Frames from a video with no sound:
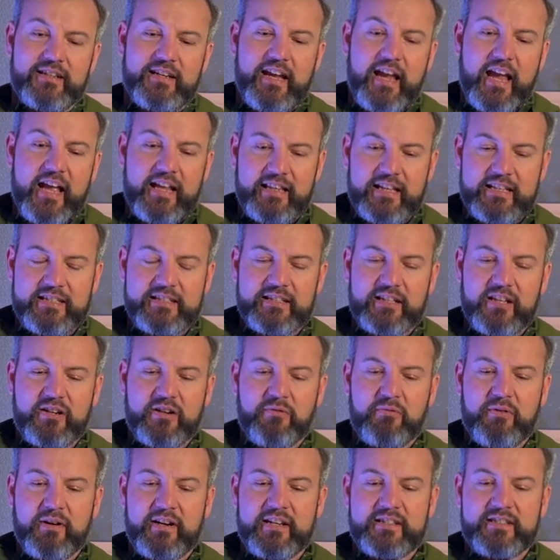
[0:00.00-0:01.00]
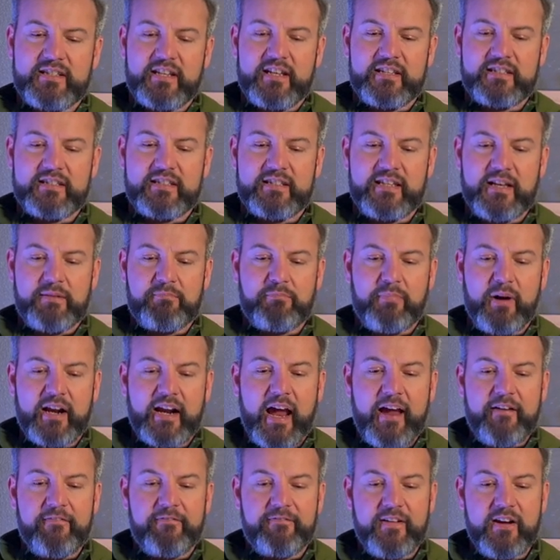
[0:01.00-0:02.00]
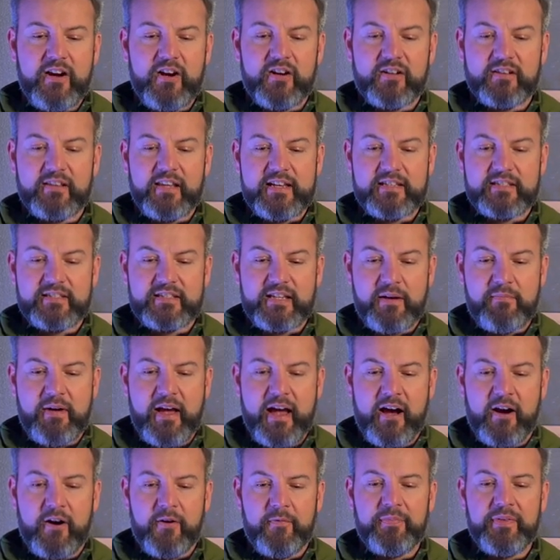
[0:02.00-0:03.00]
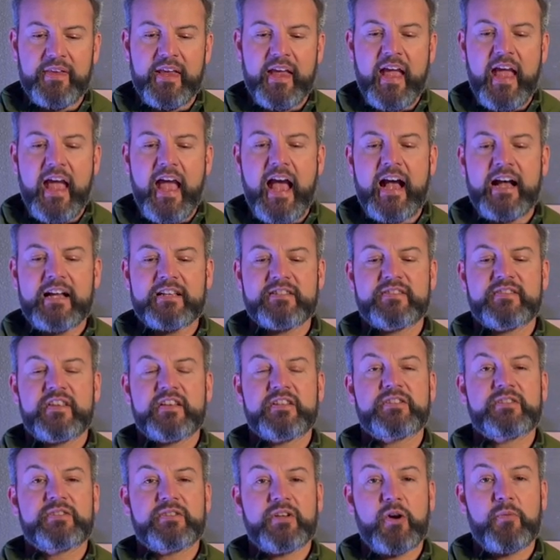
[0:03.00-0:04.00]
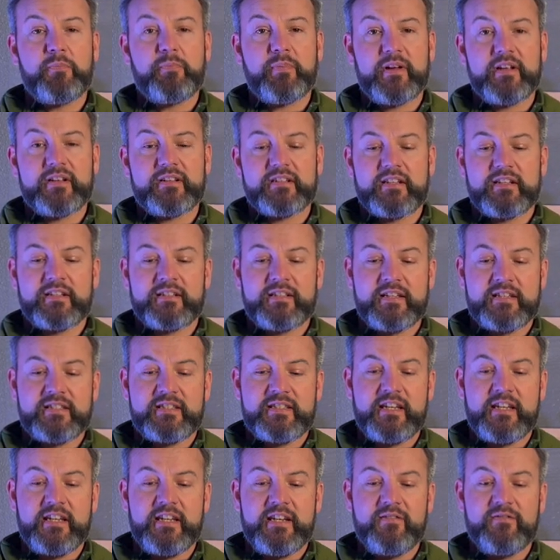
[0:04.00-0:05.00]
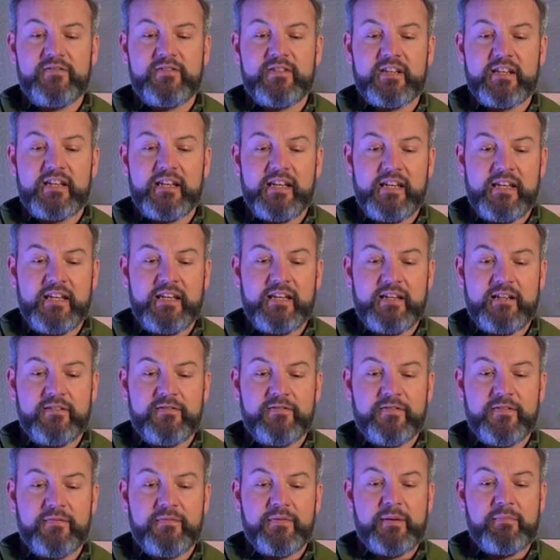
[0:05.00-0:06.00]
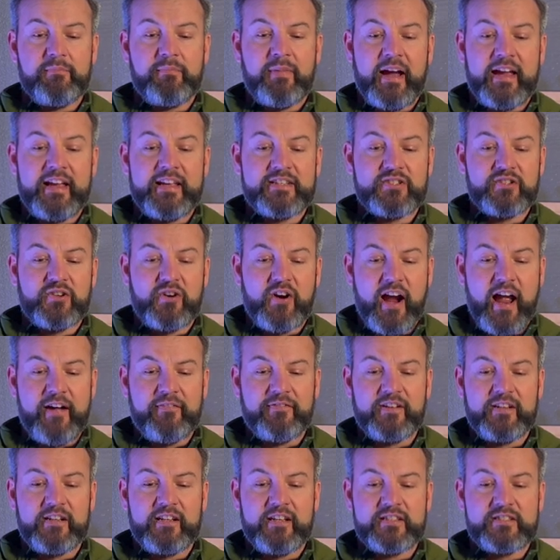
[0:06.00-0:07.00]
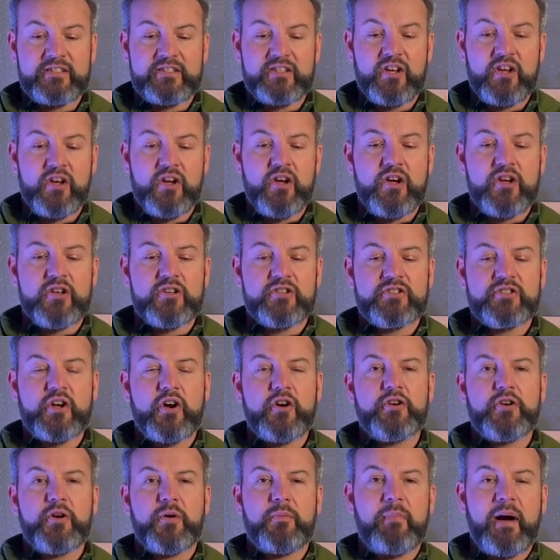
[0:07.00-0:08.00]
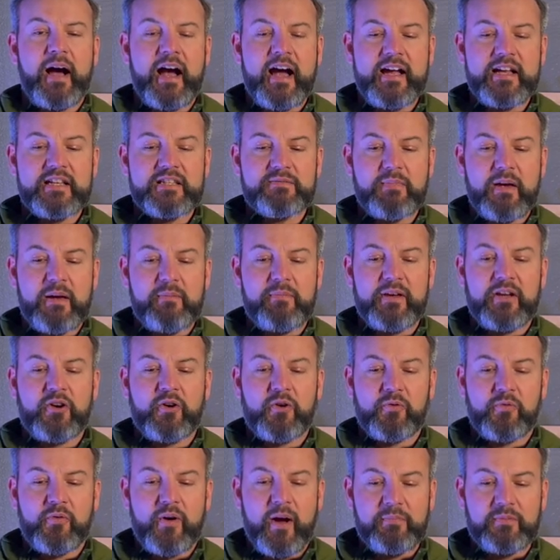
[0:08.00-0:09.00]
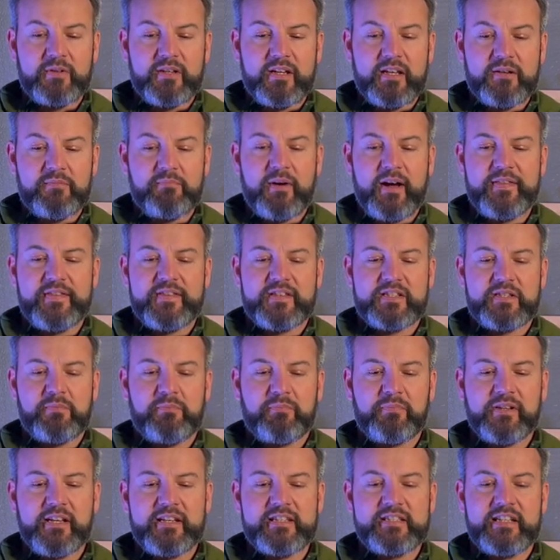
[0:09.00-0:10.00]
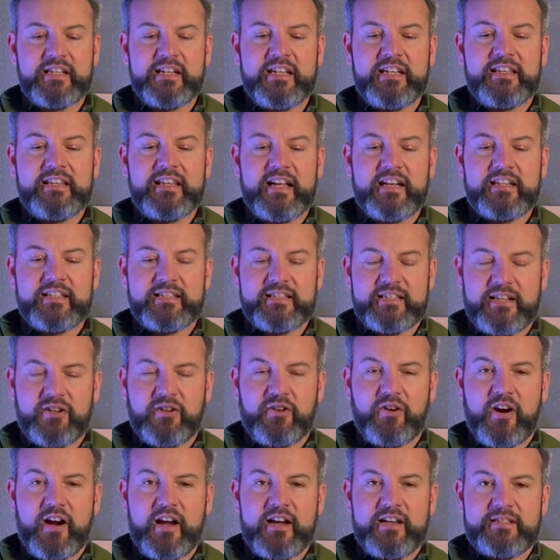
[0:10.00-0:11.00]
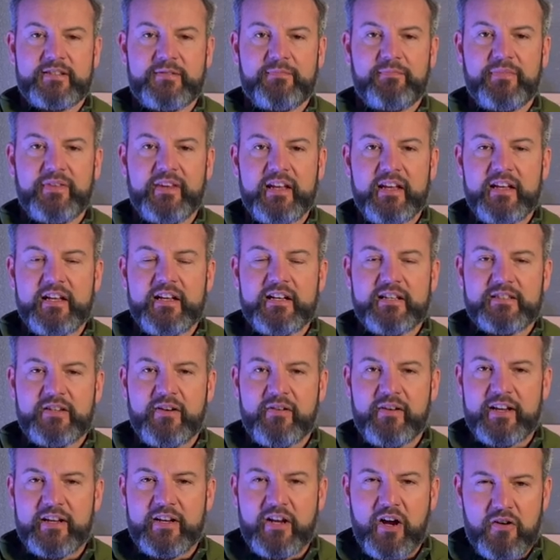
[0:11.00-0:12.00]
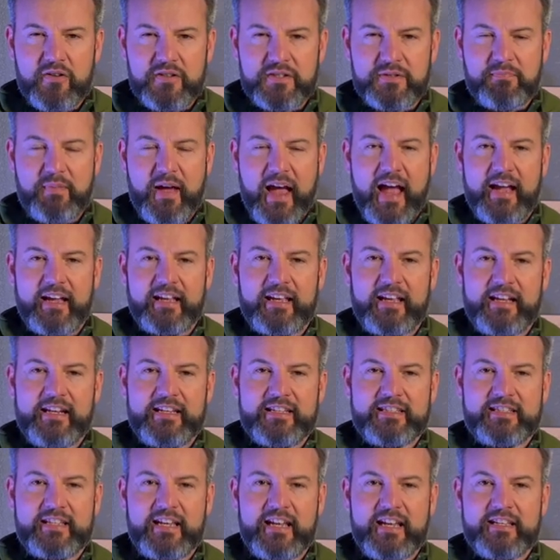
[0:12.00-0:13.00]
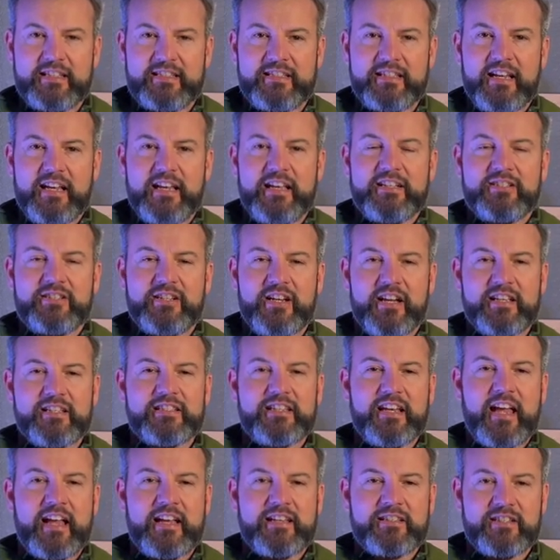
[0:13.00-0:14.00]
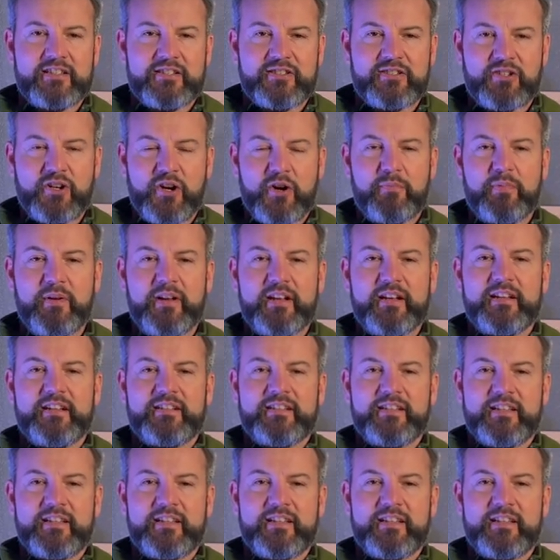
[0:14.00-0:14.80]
And let's look at what he says. He said, But I fear lest somehow as the serpent deceived Eve by his craftiness, so your minds may be corrupted by the simplicity that is in Christ. So he goes back and he says, just as the serpent